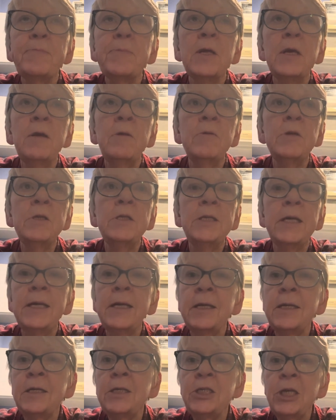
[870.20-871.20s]
I don't want to take
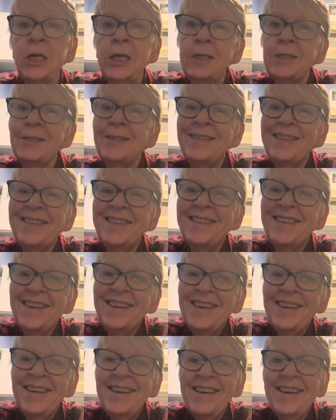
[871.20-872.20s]
any chances,
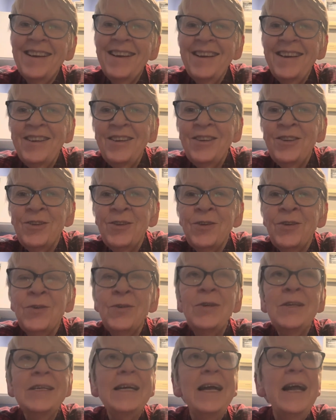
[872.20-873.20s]
you
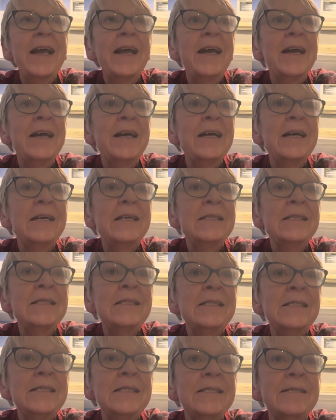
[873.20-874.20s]
know.
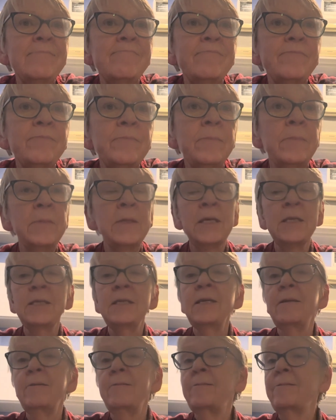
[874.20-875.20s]
And that's
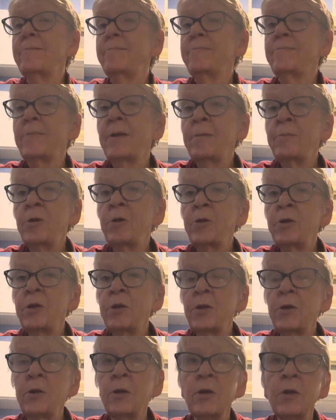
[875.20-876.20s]
it. I'm going to
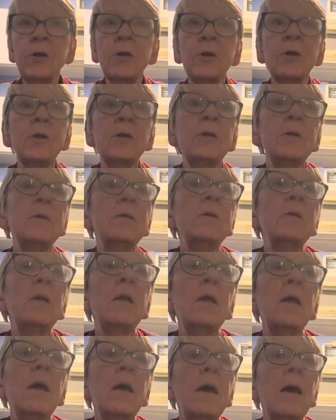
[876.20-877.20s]
cook.
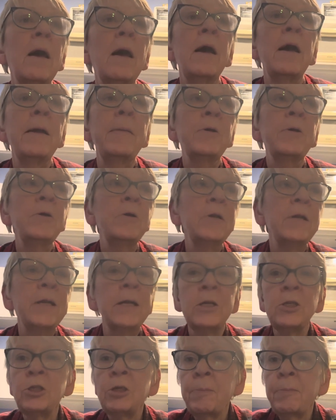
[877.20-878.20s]
I'm going to
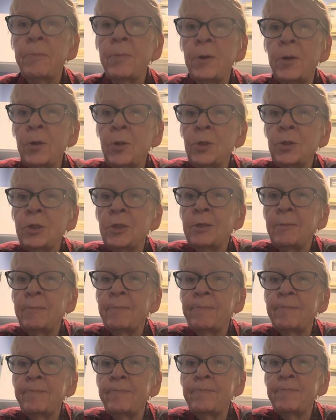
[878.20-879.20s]
catch up on
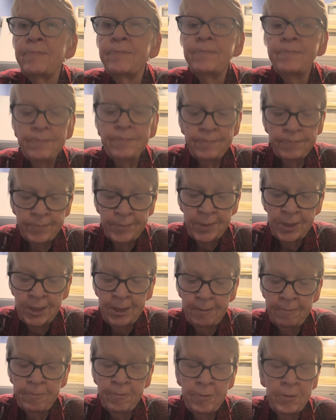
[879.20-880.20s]
some
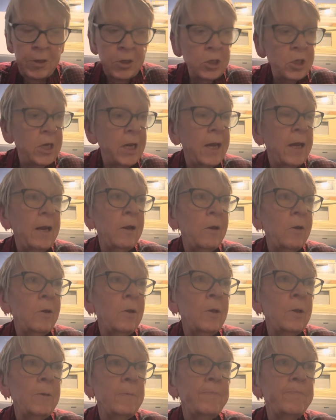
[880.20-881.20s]
stuff for the
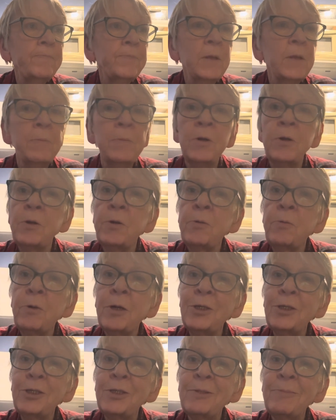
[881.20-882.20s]
channel. I'm going to
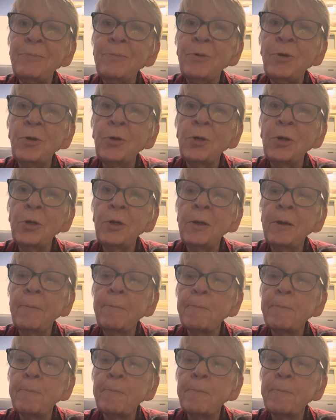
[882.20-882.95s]
watch some more